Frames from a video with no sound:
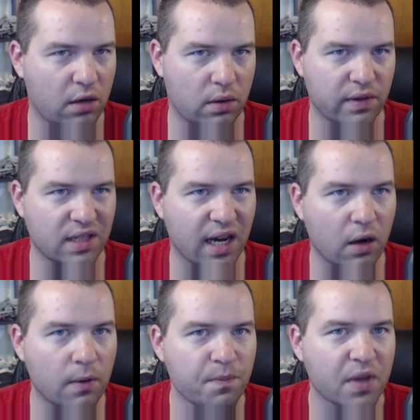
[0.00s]
of a
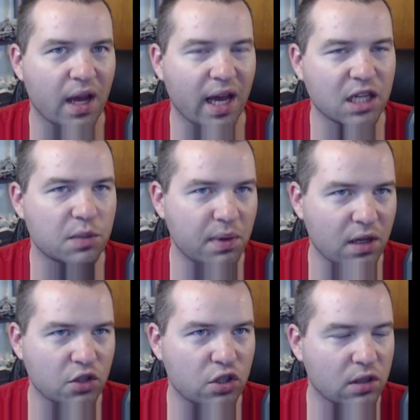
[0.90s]
doubt,
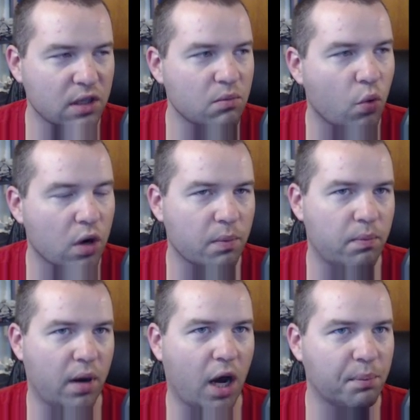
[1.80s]
exponentially more
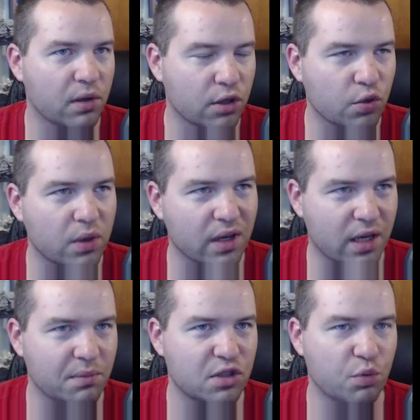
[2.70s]
popular when it
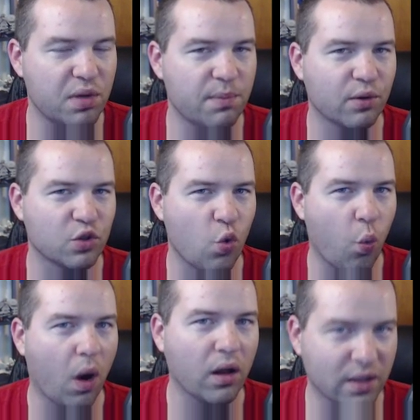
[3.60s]
comes to people's
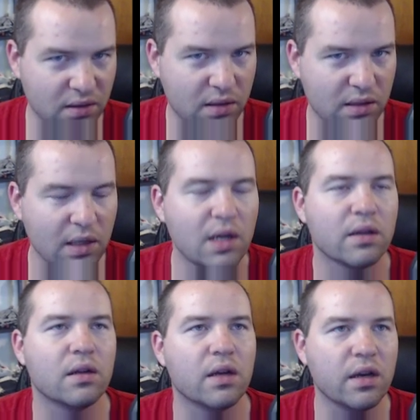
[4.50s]
wallets
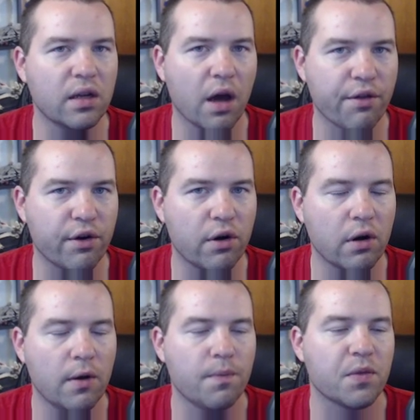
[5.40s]
than any
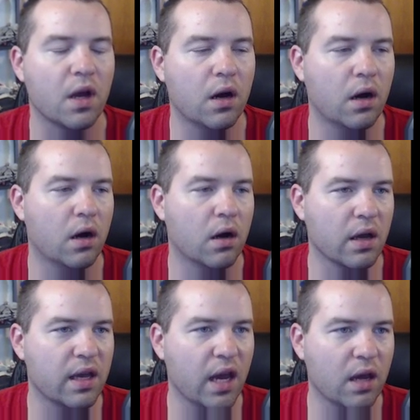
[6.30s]
other
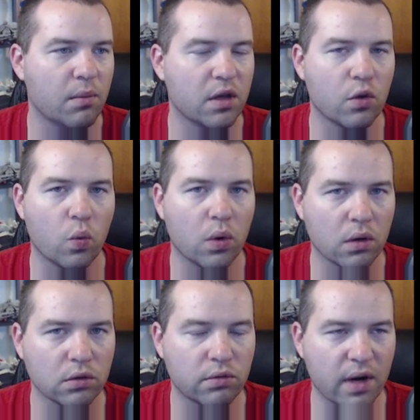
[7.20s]
game in the
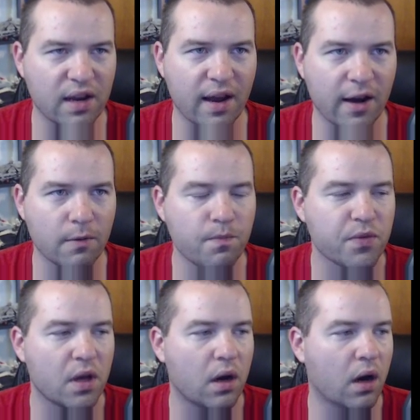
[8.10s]
world right now.
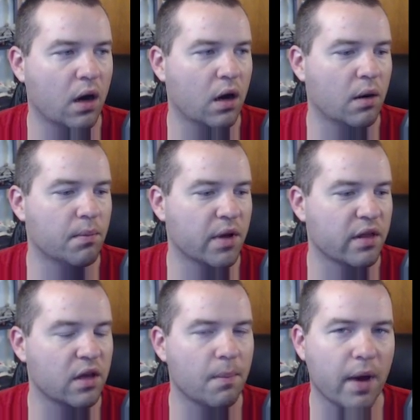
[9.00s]

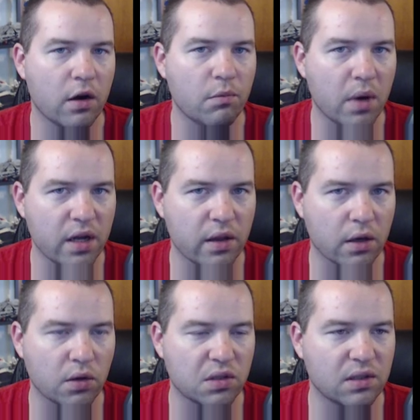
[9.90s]
The amount of money
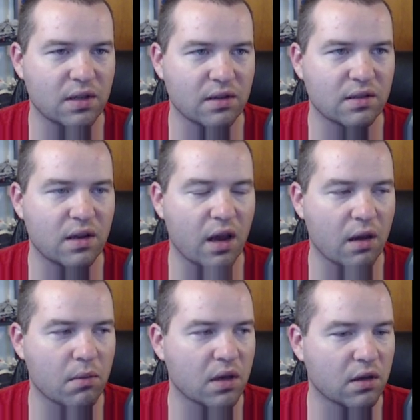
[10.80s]
that goes into this
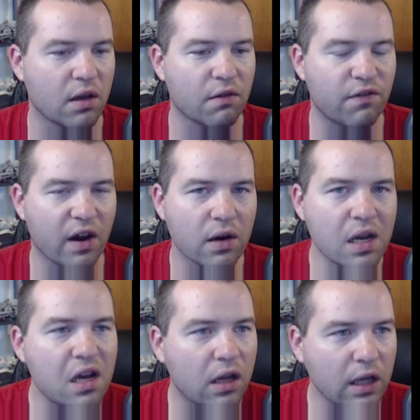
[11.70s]
game, it
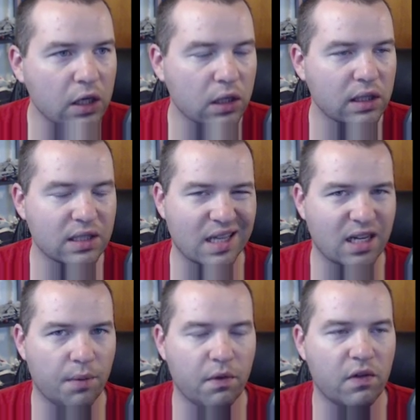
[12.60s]
very clearly is the
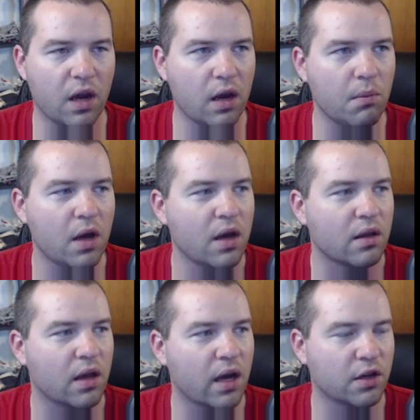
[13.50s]
type of game
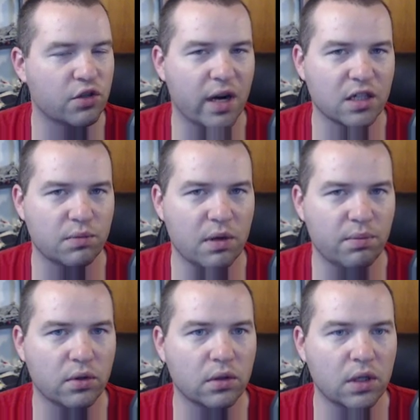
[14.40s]
that attracts
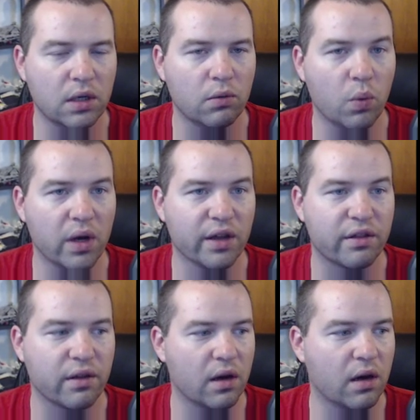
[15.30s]
people
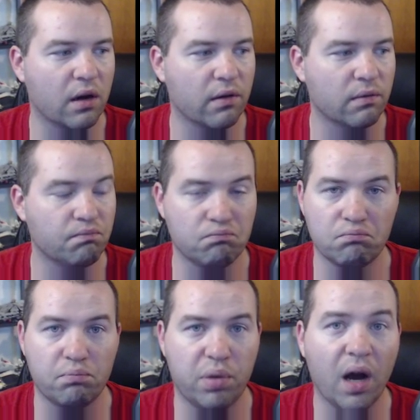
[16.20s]
with
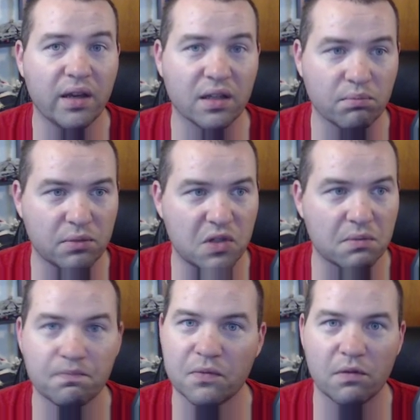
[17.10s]

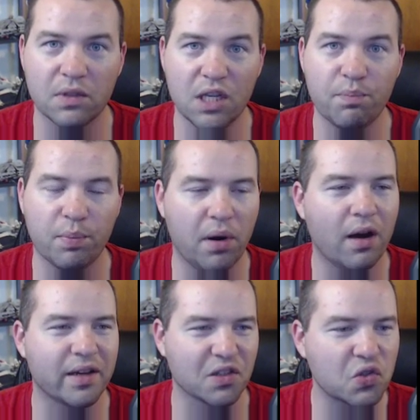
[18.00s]
pockets, deep
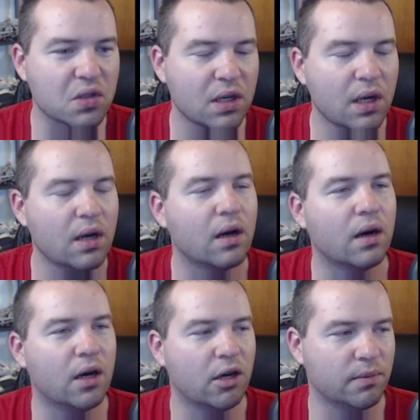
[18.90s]
pockets.
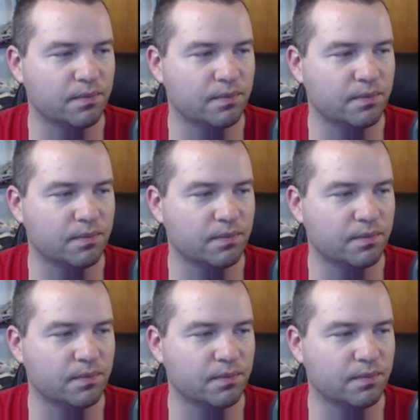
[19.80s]
I